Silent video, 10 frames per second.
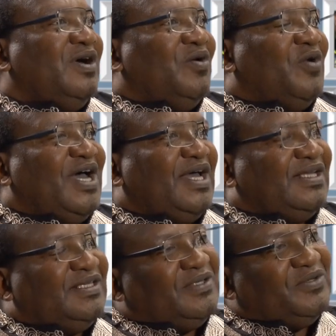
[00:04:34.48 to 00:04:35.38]

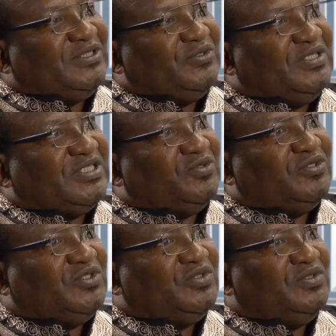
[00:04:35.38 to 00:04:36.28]
Well, I went to
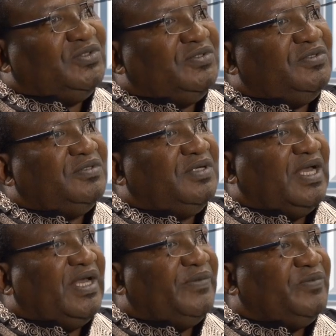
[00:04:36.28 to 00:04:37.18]
Lesotho,
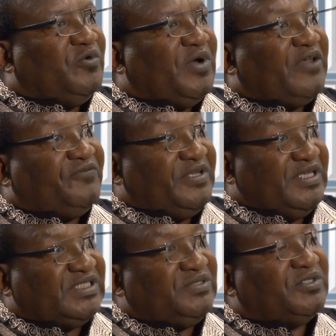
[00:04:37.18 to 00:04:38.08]
where I
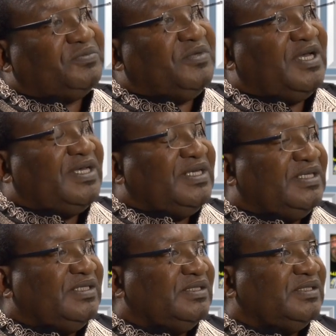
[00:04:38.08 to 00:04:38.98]
finished with
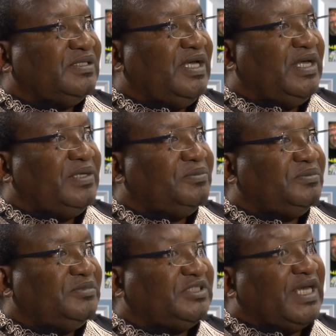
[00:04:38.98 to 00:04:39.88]
my
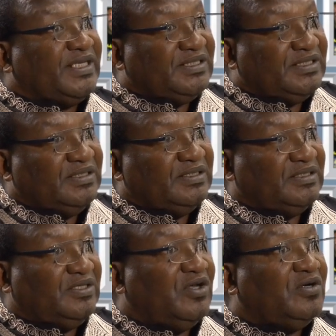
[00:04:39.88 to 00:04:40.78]
studies
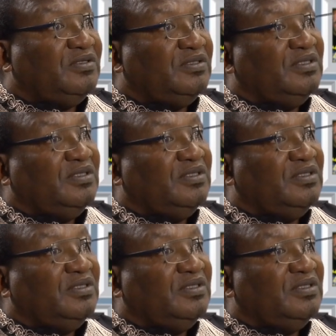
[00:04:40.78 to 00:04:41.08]
in law.